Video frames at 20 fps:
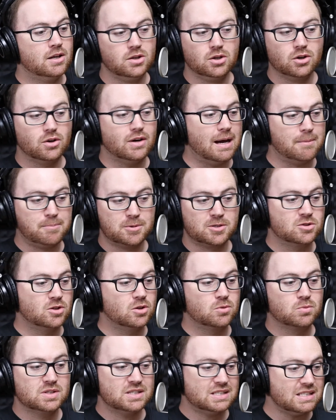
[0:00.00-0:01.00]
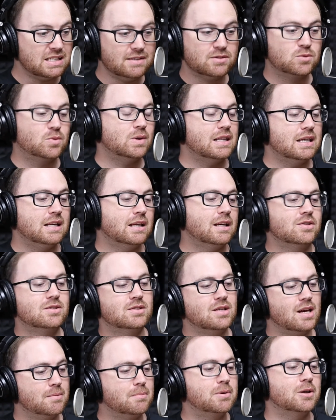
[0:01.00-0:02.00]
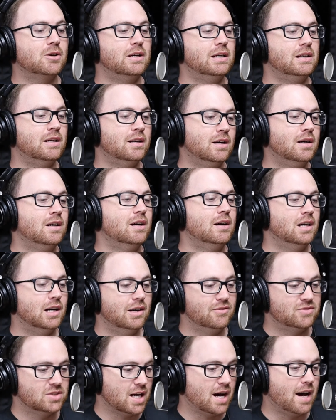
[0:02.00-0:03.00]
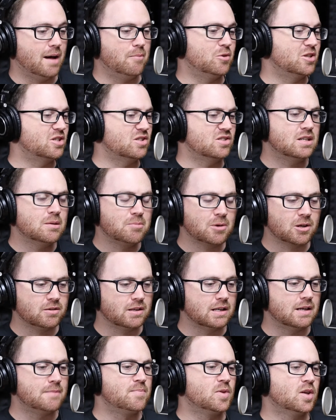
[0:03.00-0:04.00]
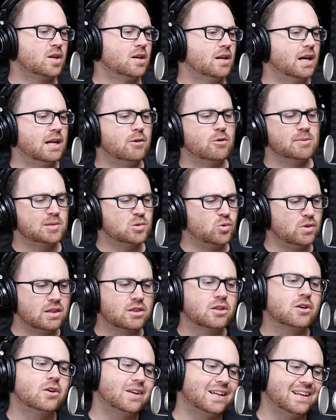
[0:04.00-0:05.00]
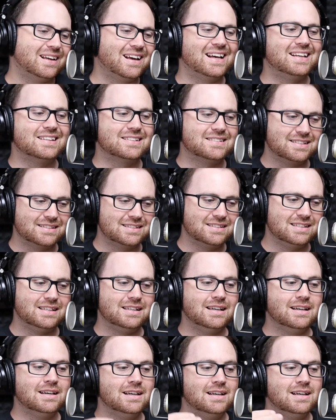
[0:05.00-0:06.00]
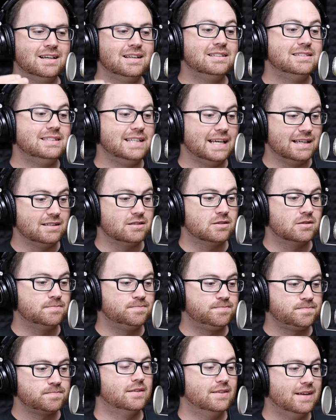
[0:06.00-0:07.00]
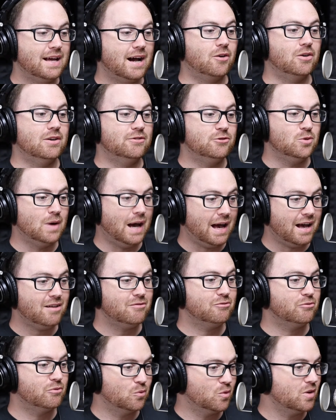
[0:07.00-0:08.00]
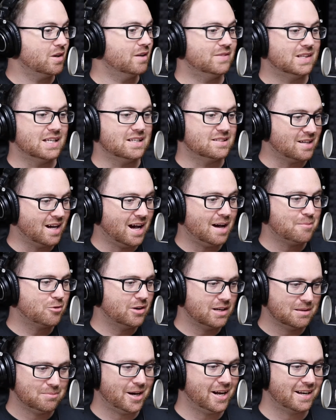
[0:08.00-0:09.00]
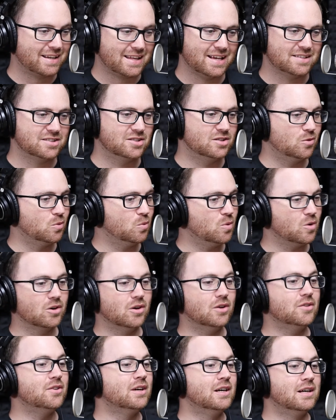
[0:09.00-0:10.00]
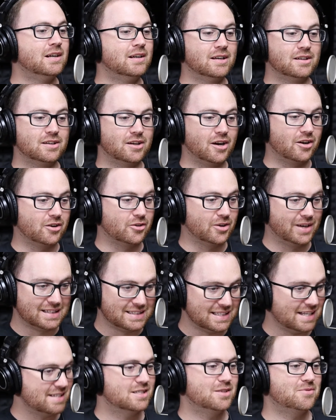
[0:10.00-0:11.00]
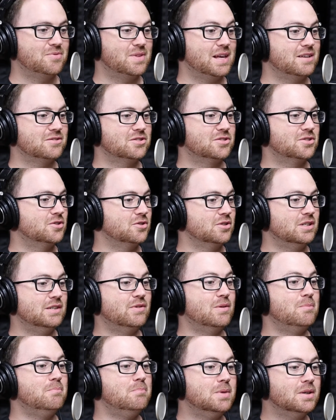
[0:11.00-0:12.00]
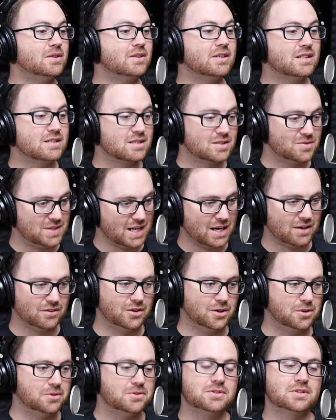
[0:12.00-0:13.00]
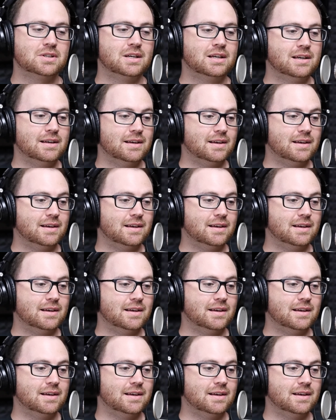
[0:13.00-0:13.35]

your episode receives within a set period of time, which is typically anywhere between 30 and 60 days. Now, if you have one of the top-rated podcasts in the world, garnering tens of thousands or even millions of downloads,